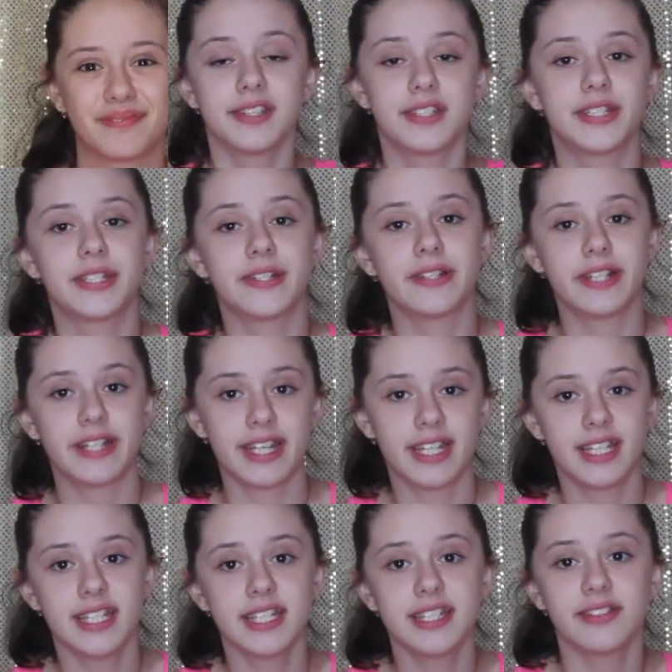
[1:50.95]
So
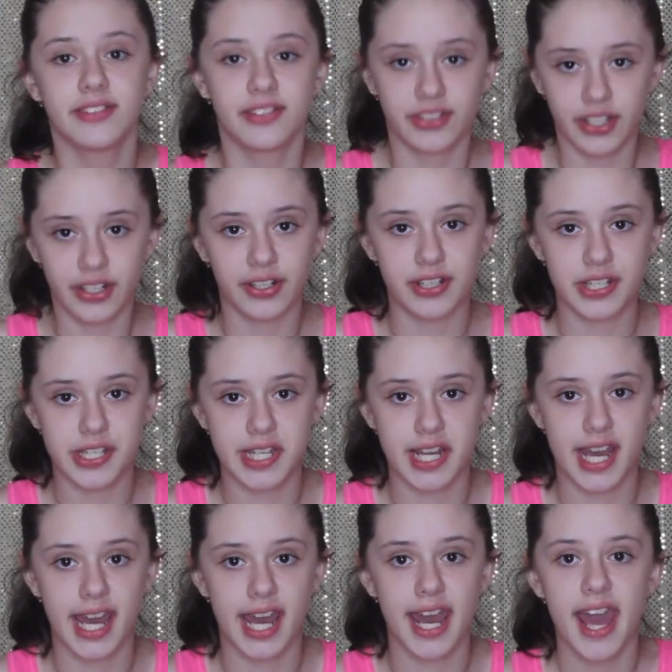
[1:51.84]
today is
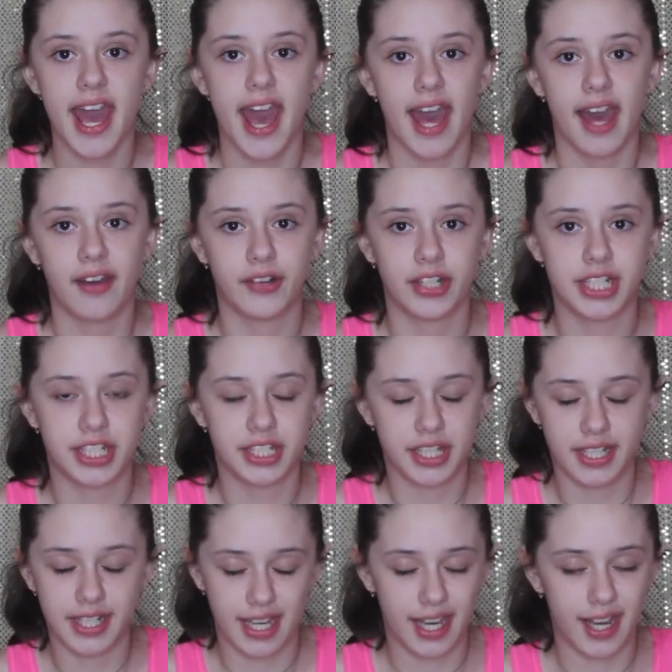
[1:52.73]
Thursday, which
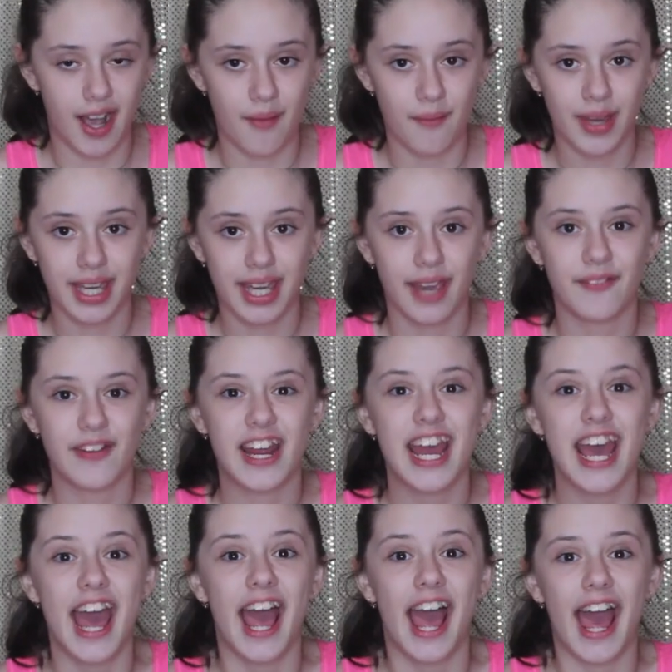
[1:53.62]
the day I got my
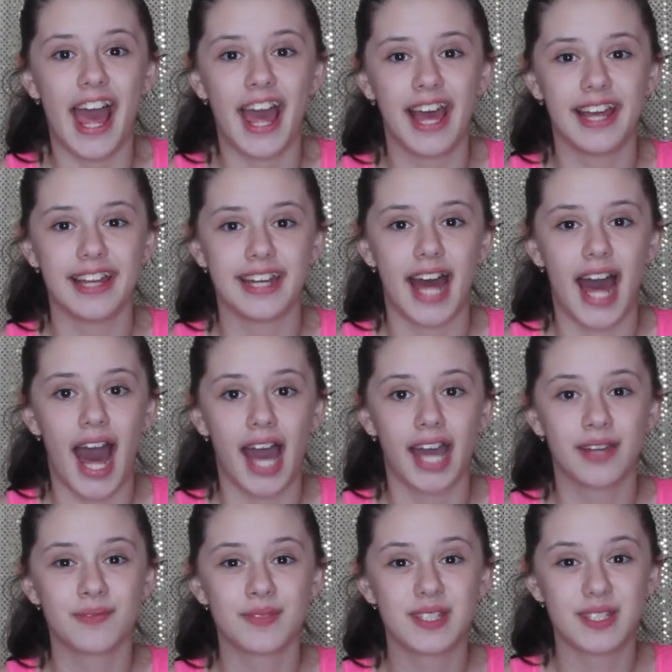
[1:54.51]
camera, and
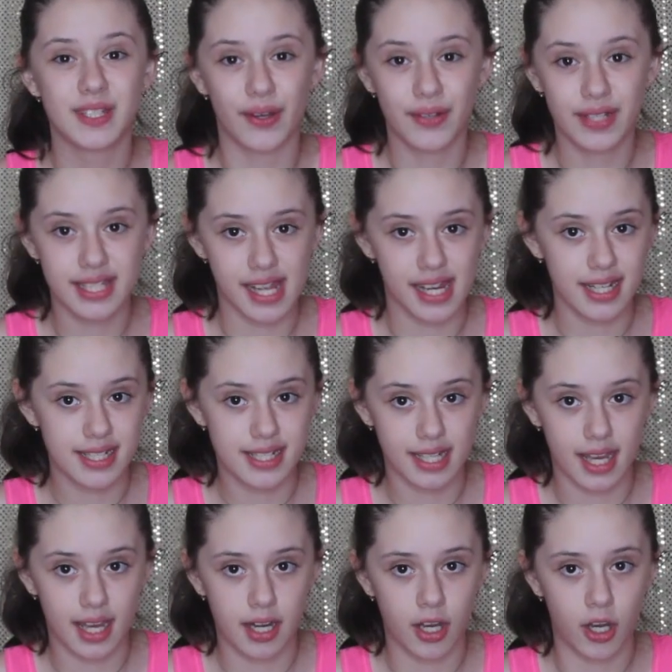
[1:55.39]
I am so excited
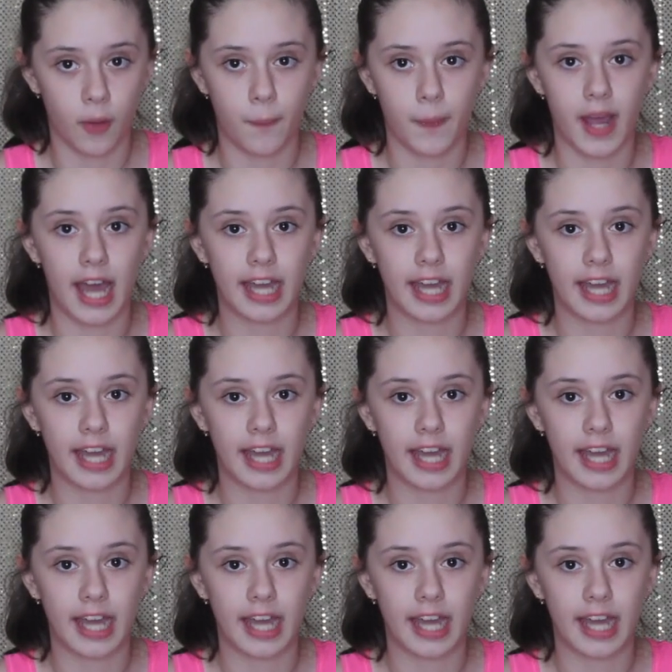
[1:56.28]
to get it open.